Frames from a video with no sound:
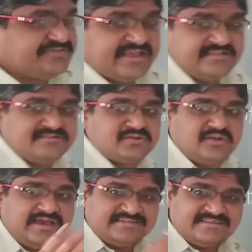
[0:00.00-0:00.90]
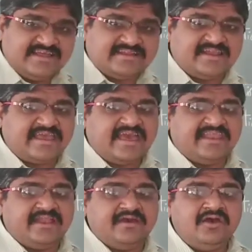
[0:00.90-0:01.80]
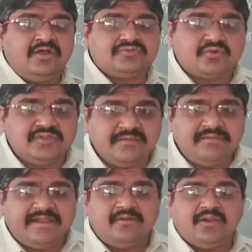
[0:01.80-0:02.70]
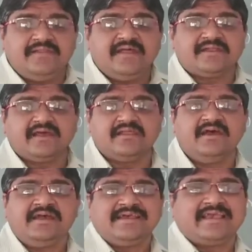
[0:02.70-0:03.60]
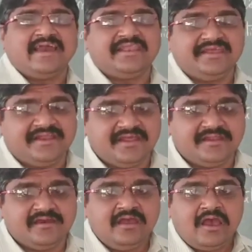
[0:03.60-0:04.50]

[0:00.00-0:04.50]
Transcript: cells to lungs, that are carried through the blood only, that are carried.